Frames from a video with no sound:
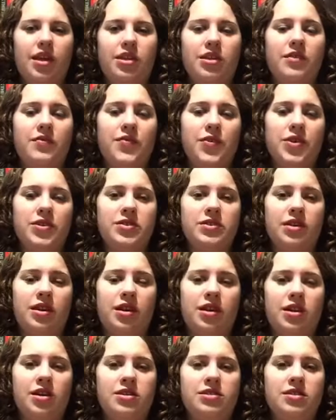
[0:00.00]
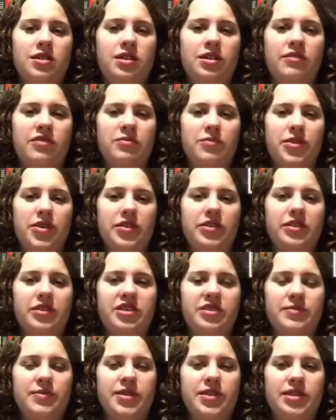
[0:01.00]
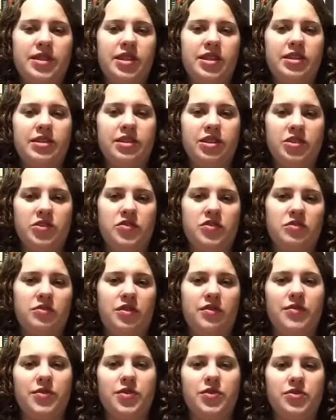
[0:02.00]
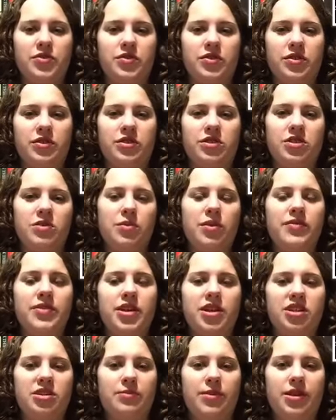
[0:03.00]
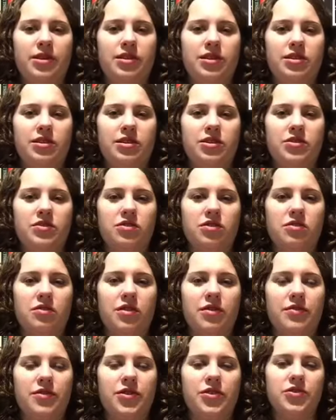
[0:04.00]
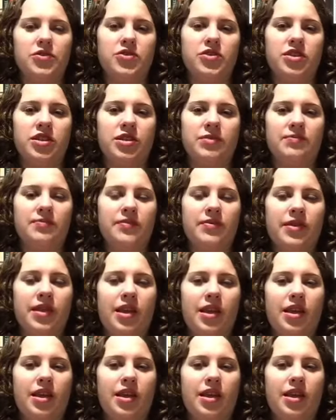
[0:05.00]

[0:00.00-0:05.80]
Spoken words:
The first cause of imperialism is the Industrial Revolution. So we've talked about the Industrial Revolution